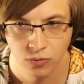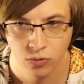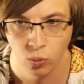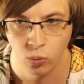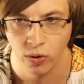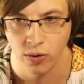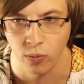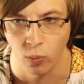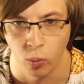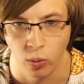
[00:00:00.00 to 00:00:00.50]

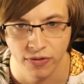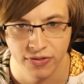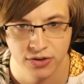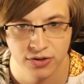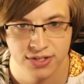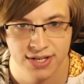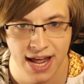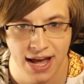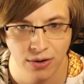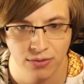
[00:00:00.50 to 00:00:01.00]
Wait,
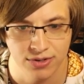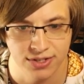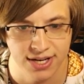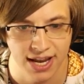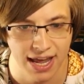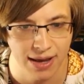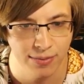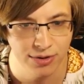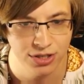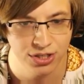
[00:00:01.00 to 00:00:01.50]
there's now
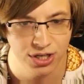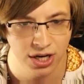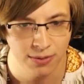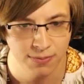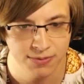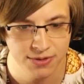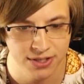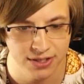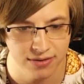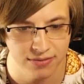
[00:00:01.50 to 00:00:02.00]
damage
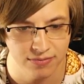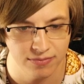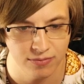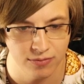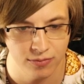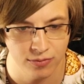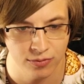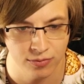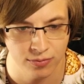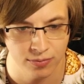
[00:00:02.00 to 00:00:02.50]
ups and
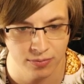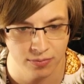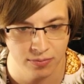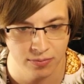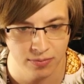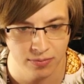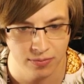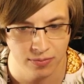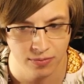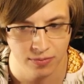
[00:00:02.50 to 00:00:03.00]

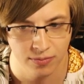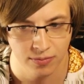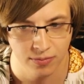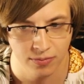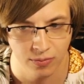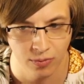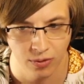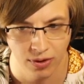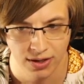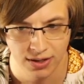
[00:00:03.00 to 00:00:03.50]

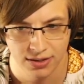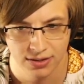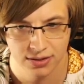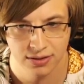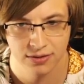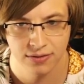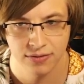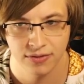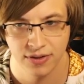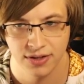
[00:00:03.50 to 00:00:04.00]
what?
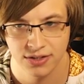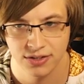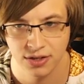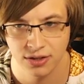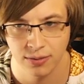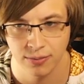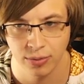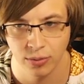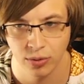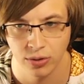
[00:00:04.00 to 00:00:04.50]
Things on
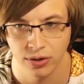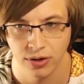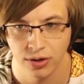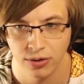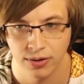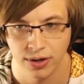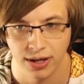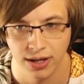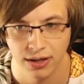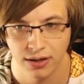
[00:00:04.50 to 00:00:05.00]
the board.
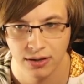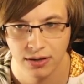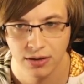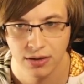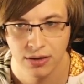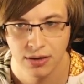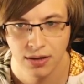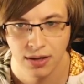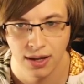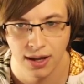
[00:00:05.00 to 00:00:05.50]
Okay.
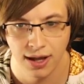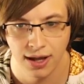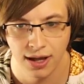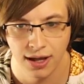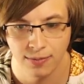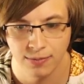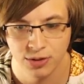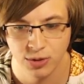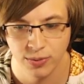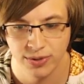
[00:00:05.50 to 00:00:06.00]

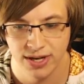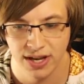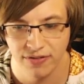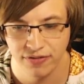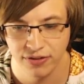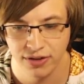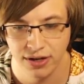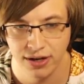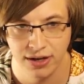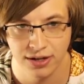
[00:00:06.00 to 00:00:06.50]
Um, so we
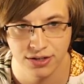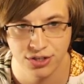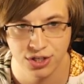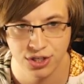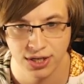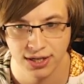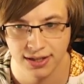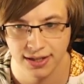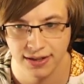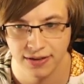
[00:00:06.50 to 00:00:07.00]
definitely need a
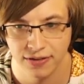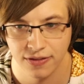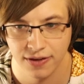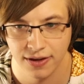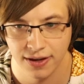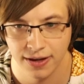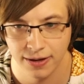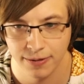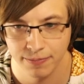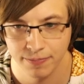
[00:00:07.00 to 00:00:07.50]
chilling
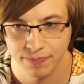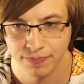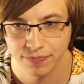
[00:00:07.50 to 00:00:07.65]
thing.